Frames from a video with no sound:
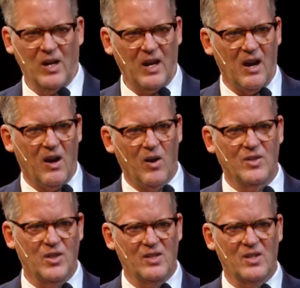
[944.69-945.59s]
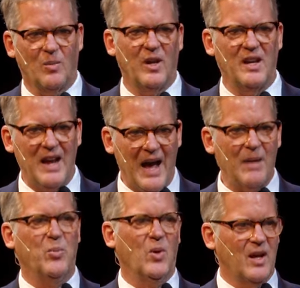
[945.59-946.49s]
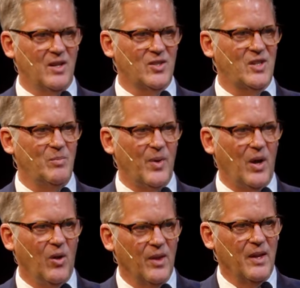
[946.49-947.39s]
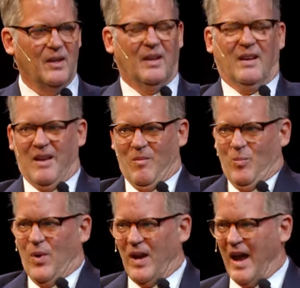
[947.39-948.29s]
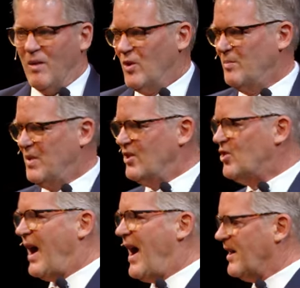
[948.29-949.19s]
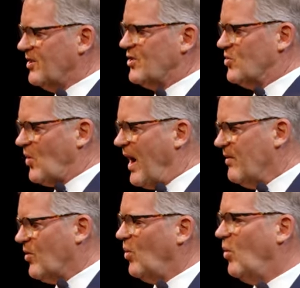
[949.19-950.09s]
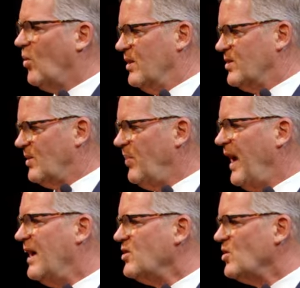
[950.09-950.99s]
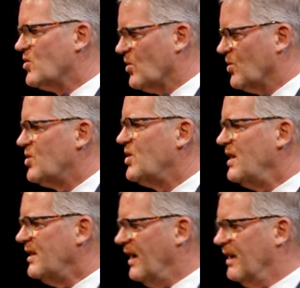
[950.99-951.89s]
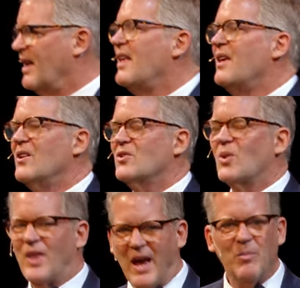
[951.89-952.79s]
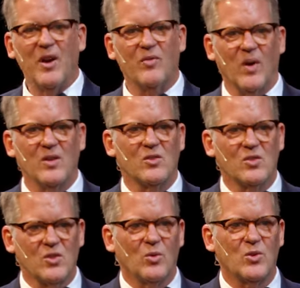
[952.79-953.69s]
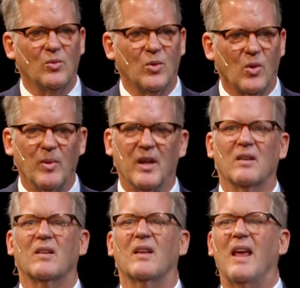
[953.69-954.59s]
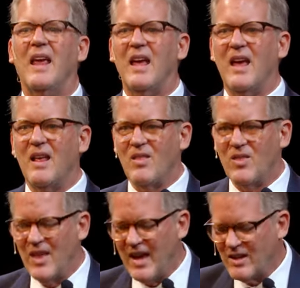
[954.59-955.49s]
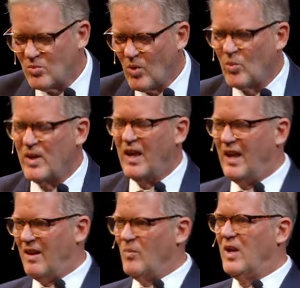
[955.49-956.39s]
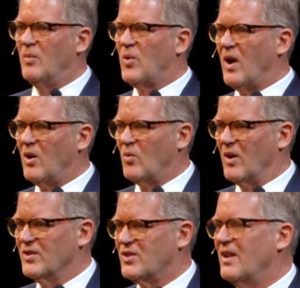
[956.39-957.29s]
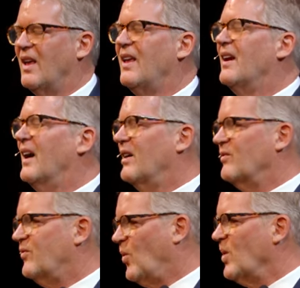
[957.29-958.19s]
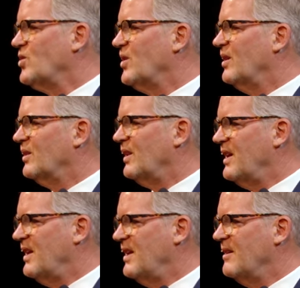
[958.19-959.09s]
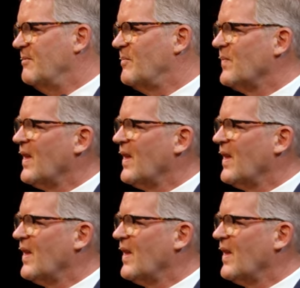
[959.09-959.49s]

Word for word: in a car and seeing somebody not put on a seatbelt, but I would be shocked as a driver or as a passenger seeing that. So, that, my friends, is social norming. And that's where we have made progress. Unfortunately,